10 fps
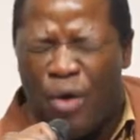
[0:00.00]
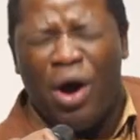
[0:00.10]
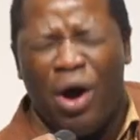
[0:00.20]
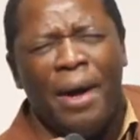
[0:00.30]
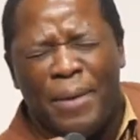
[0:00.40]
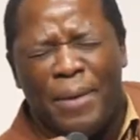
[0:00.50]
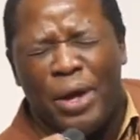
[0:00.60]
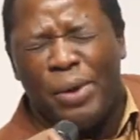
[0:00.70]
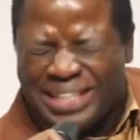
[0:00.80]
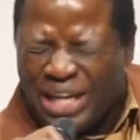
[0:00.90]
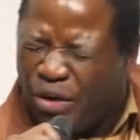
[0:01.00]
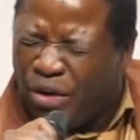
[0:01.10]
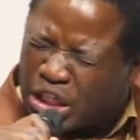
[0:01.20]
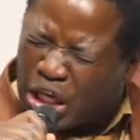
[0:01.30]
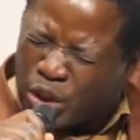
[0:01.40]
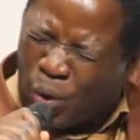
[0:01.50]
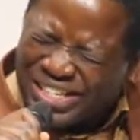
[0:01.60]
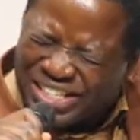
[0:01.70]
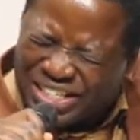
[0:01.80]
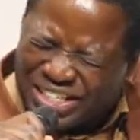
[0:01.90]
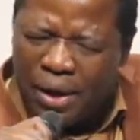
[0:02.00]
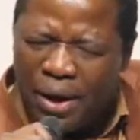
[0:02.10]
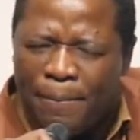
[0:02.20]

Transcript: hour. May you meet every situation.